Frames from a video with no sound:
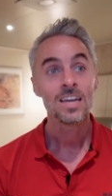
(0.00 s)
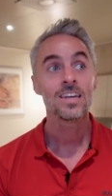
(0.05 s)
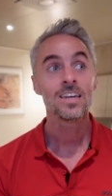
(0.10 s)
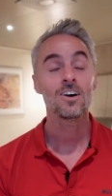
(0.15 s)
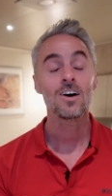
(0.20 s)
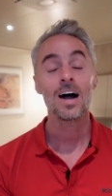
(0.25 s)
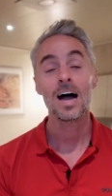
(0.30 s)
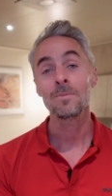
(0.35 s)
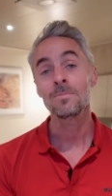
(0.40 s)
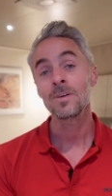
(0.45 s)

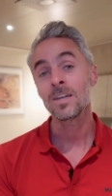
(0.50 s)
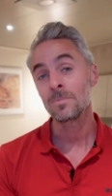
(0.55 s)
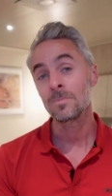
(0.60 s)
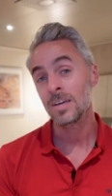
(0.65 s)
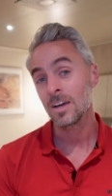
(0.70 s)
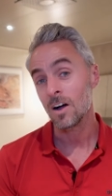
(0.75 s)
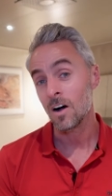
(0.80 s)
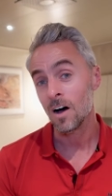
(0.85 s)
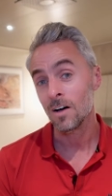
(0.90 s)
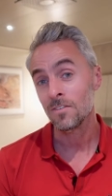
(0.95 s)
Now, I'm going to
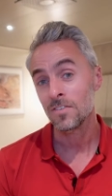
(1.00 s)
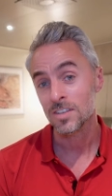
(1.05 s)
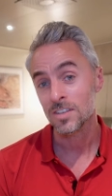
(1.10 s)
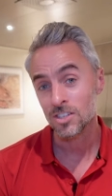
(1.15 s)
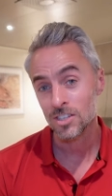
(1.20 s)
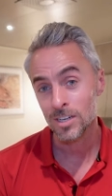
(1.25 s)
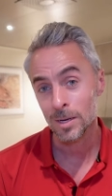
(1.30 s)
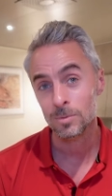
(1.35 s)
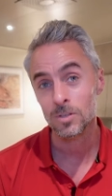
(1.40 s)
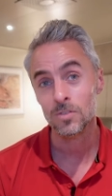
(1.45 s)
be off
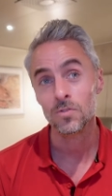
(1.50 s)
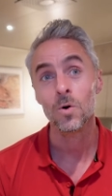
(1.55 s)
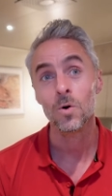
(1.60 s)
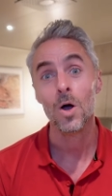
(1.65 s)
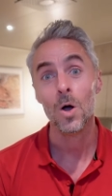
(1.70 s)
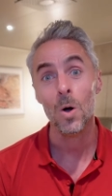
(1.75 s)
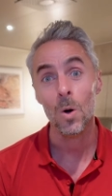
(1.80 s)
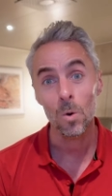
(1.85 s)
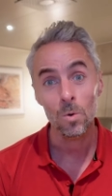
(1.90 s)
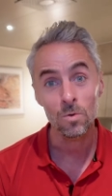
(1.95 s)
ships
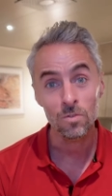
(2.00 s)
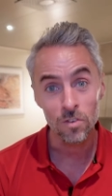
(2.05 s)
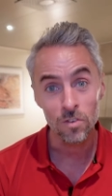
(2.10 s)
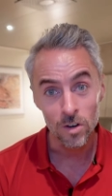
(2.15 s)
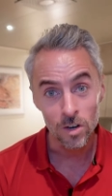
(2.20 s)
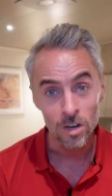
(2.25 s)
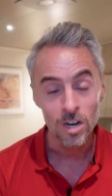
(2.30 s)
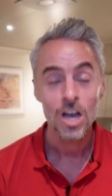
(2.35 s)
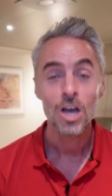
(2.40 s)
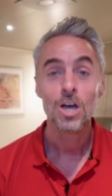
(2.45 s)
for
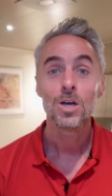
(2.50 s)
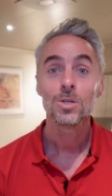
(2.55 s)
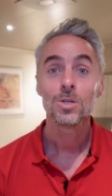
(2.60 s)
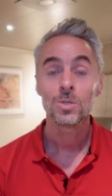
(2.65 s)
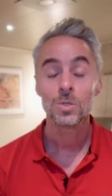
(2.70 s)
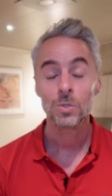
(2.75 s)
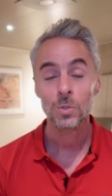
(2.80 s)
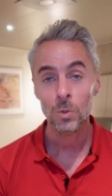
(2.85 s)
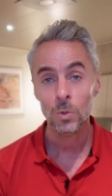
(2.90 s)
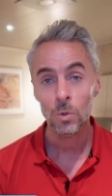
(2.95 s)
over
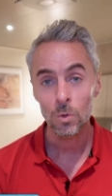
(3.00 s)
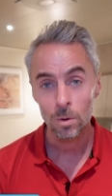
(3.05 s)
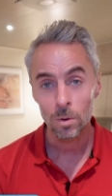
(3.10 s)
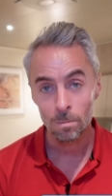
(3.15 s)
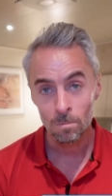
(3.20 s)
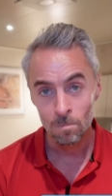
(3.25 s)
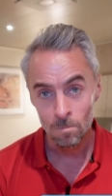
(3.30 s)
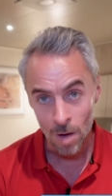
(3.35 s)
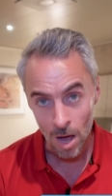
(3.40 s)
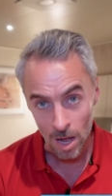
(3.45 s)
2
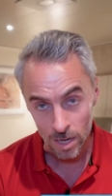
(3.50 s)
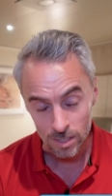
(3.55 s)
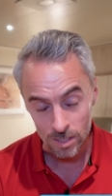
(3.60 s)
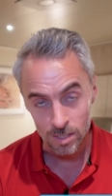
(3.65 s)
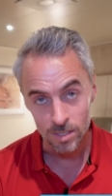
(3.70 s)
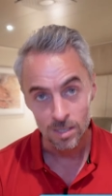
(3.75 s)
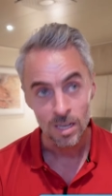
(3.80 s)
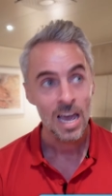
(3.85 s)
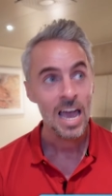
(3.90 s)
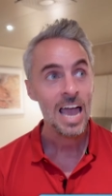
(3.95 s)

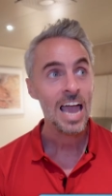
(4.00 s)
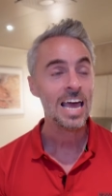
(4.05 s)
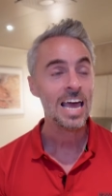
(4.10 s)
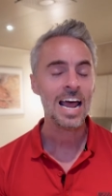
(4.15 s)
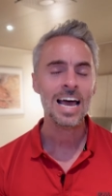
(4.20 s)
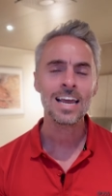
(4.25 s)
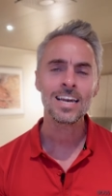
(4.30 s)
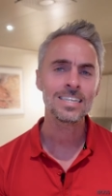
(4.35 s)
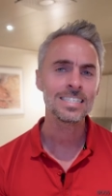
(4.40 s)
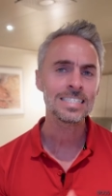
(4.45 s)
months. And
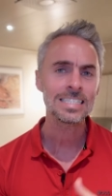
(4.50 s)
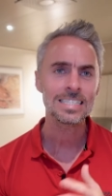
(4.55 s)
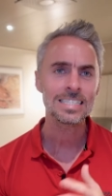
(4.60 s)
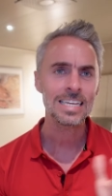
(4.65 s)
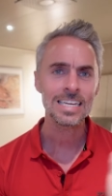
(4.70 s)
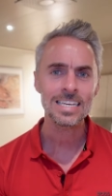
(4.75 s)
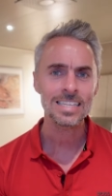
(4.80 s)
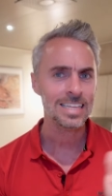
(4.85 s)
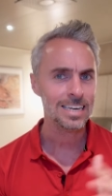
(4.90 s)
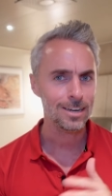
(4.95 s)
I didn't
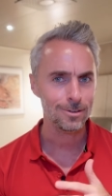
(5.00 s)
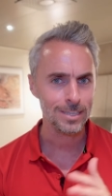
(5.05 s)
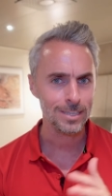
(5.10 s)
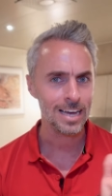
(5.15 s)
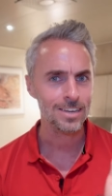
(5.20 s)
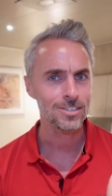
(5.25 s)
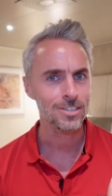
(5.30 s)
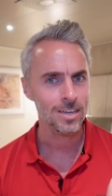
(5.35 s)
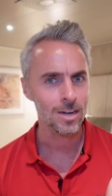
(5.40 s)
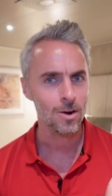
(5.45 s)
think that it was
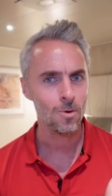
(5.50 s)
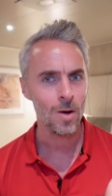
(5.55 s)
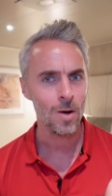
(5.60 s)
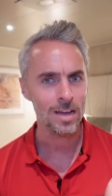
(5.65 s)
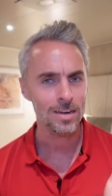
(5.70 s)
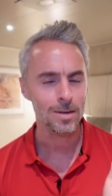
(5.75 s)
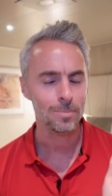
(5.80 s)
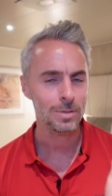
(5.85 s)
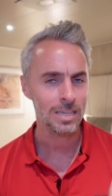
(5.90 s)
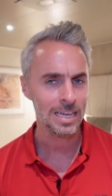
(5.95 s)
actually going to
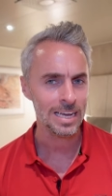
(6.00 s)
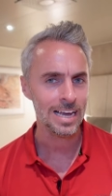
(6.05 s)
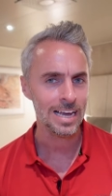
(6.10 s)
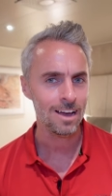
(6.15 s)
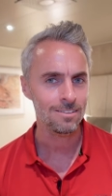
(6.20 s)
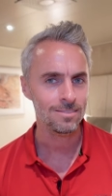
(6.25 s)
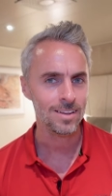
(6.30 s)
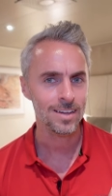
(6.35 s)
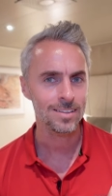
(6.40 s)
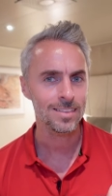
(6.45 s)
wind up playing
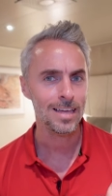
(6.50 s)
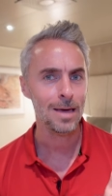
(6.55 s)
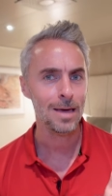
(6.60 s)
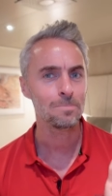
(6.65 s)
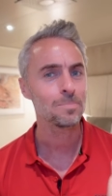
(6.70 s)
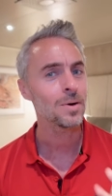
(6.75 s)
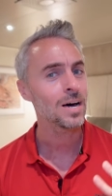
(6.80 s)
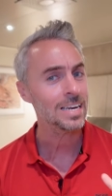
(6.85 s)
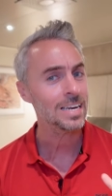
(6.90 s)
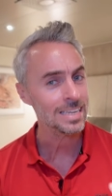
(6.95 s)
out like
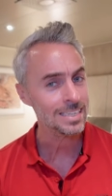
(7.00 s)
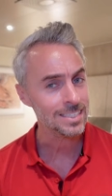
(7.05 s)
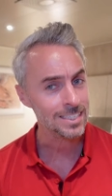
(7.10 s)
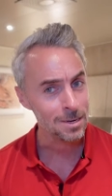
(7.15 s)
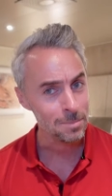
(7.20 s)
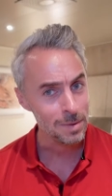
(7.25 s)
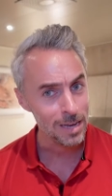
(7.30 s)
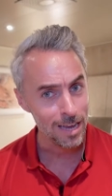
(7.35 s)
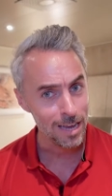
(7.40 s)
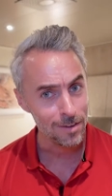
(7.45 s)
that, but it's
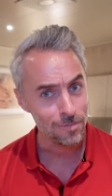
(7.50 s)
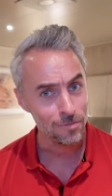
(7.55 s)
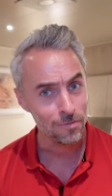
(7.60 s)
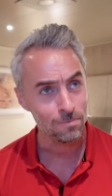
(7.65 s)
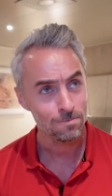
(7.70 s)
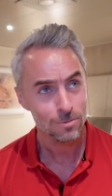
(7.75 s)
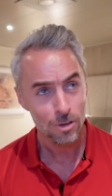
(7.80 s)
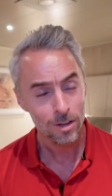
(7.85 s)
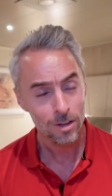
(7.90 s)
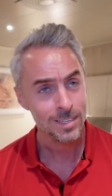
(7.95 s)
going to be
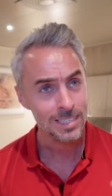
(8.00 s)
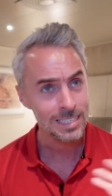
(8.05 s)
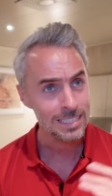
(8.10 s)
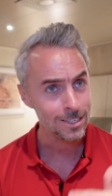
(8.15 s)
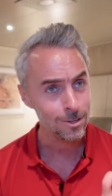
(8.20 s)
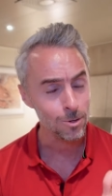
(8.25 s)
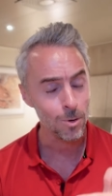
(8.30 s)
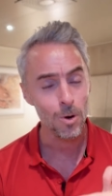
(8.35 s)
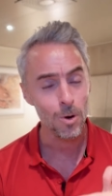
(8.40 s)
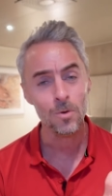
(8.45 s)
just a
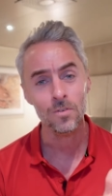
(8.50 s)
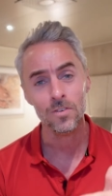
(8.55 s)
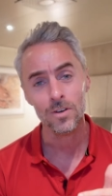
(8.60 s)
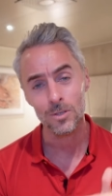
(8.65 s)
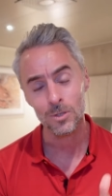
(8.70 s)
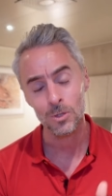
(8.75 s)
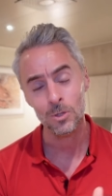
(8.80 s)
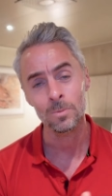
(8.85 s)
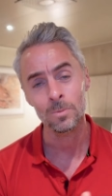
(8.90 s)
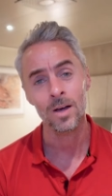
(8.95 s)
little over
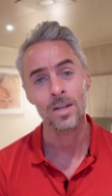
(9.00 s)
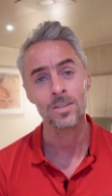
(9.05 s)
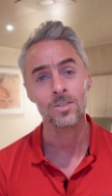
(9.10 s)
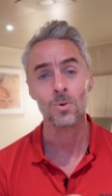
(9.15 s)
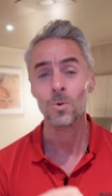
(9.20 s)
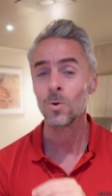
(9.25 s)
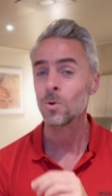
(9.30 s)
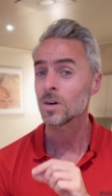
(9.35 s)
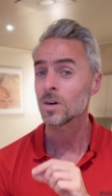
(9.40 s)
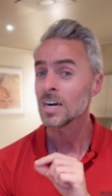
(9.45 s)
2 months,
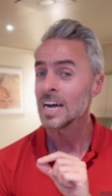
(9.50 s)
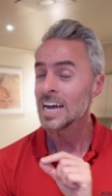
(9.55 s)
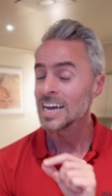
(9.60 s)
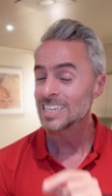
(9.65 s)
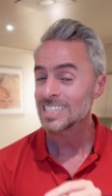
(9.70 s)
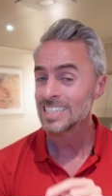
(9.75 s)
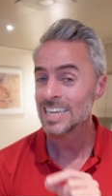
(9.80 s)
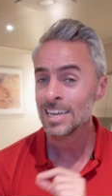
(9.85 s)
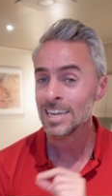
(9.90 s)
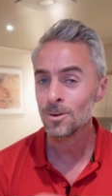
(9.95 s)
or
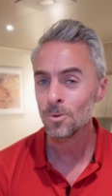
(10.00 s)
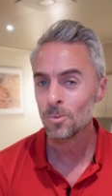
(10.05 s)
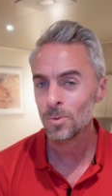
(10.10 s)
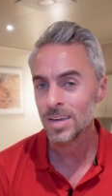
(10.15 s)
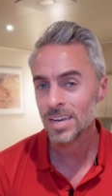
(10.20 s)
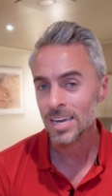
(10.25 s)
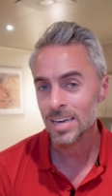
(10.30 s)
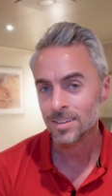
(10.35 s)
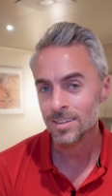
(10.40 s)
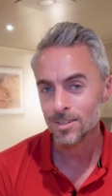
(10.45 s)
10
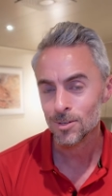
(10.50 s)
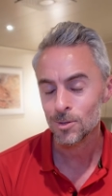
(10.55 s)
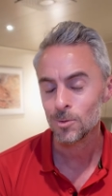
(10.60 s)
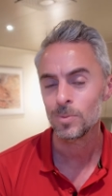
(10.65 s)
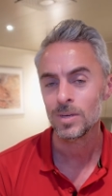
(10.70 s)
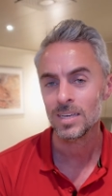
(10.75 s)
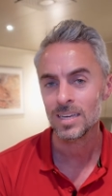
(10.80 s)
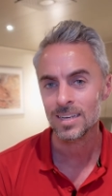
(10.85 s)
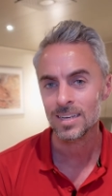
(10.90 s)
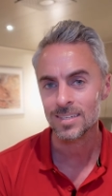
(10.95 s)
weekends to
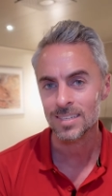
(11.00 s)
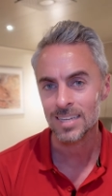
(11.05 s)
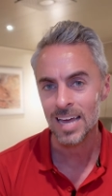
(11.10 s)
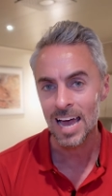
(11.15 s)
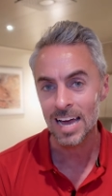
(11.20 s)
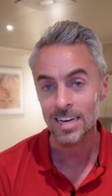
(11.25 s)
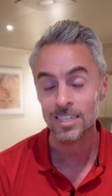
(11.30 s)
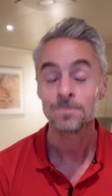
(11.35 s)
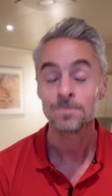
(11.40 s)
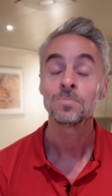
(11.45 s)
be
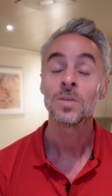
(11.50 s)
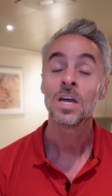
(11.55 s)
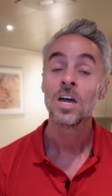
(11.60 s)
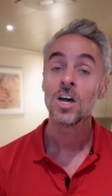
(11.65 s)
exact.